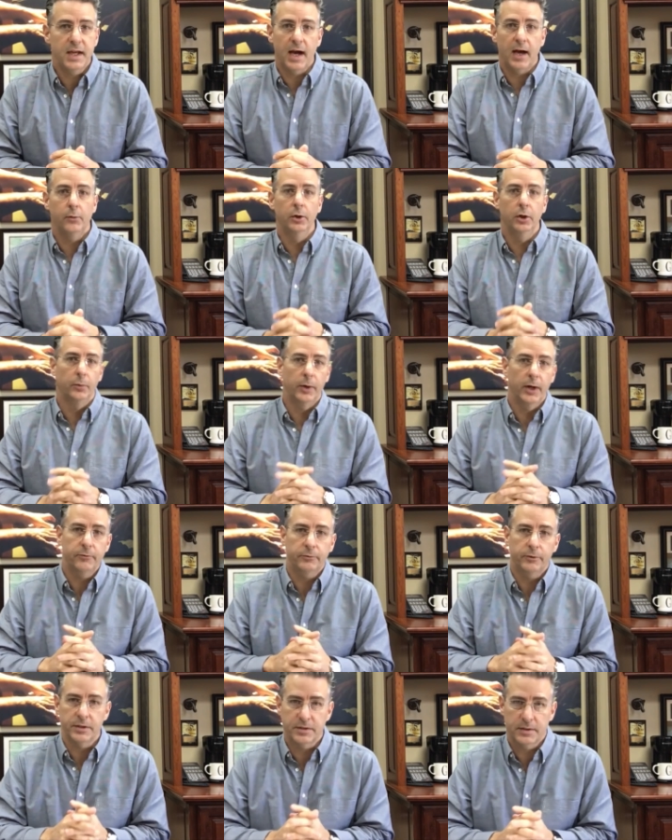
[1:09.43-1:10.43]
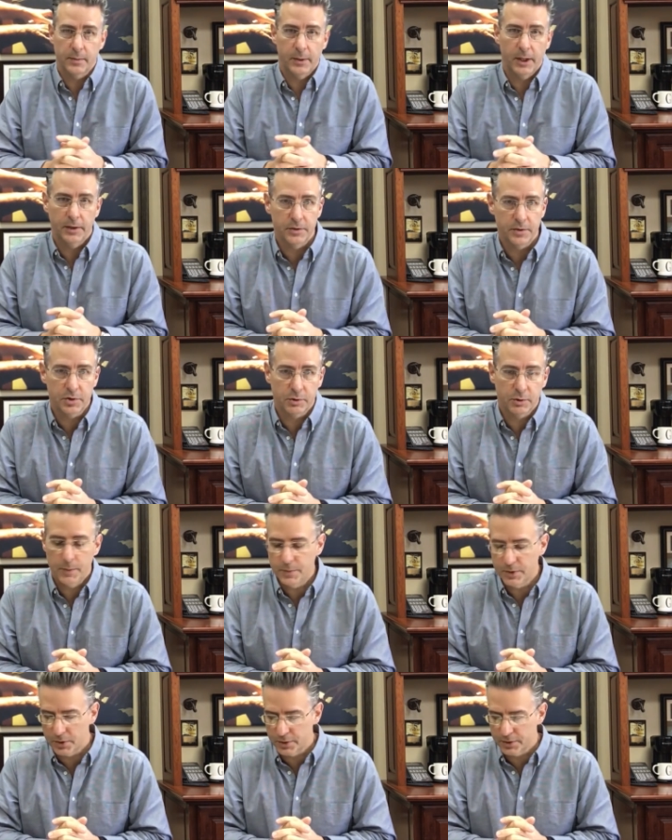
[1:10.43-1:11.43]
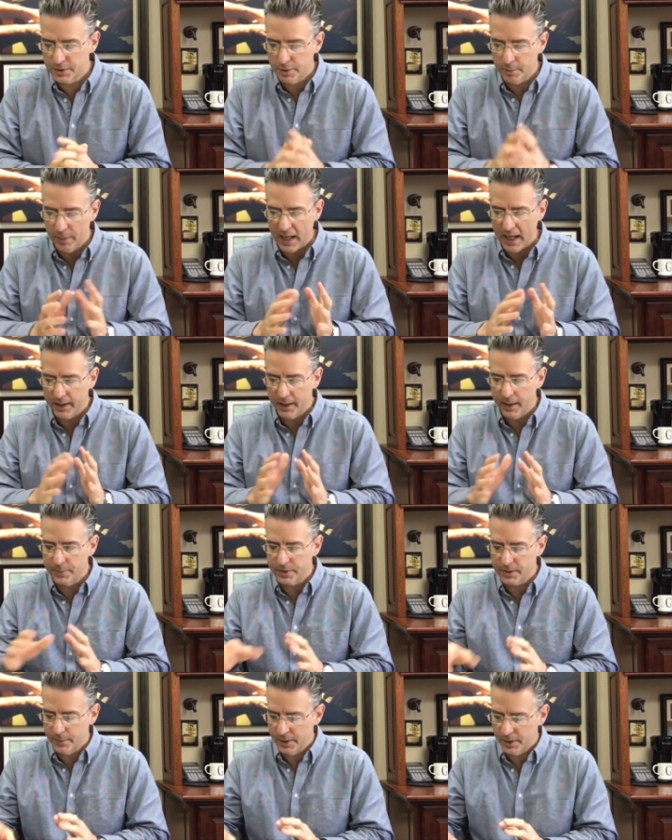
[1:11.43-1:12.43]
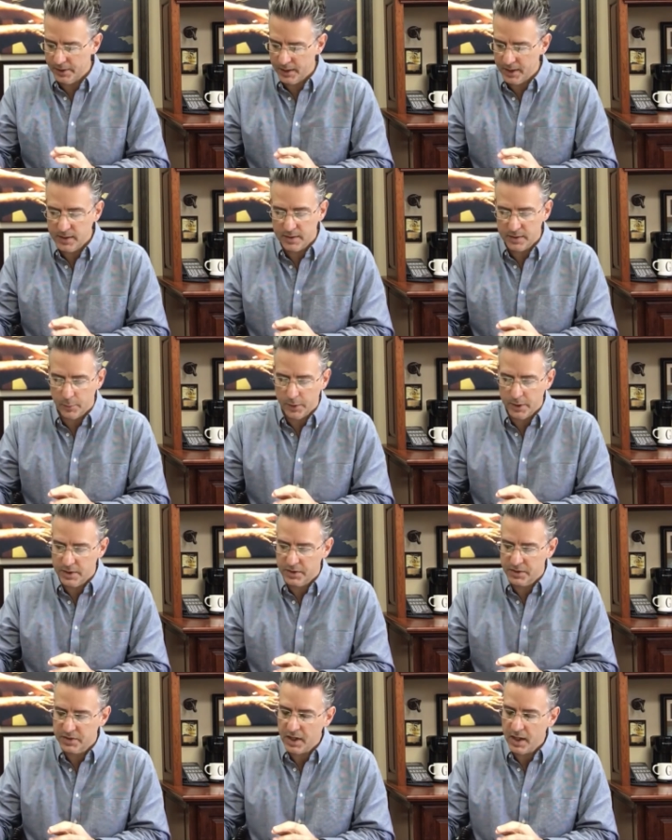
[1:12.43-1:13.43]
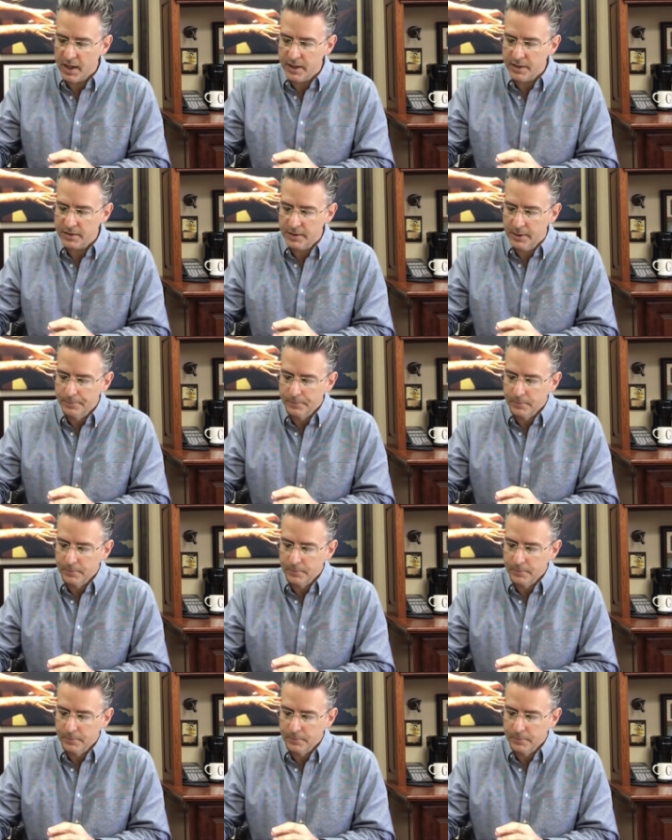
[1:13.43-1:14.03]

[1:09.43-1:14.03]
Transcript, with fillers: I will reference some other scriptures to back up some of the things that we discuss,